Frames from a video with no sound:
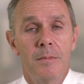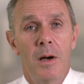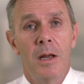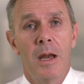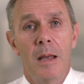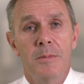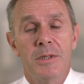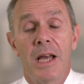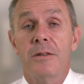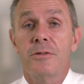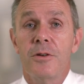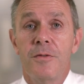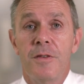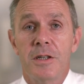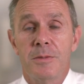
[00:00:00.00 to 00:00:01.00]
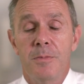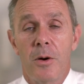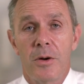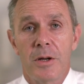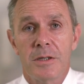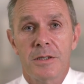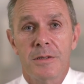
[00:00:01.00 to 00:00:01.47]
my name is Andrew
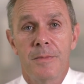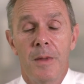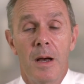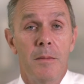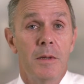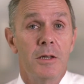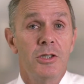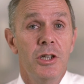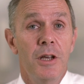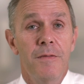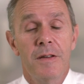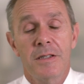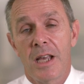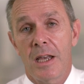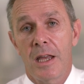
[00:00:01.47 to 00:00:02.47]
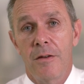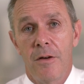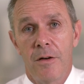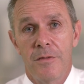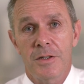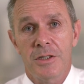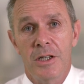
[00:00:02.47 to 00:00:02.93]
Fitzmaurice. I'm the Chief Executive
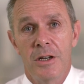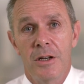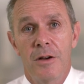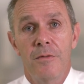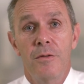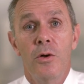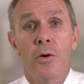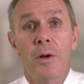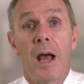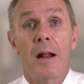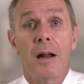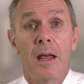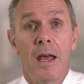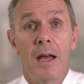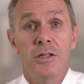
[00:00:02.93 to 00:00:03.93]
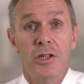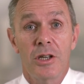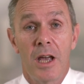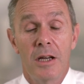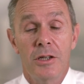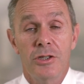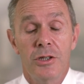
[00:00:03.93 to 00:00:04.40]
Officer of Nord Anglia
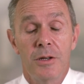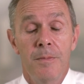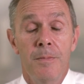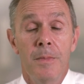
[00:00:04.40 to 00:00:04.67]
Education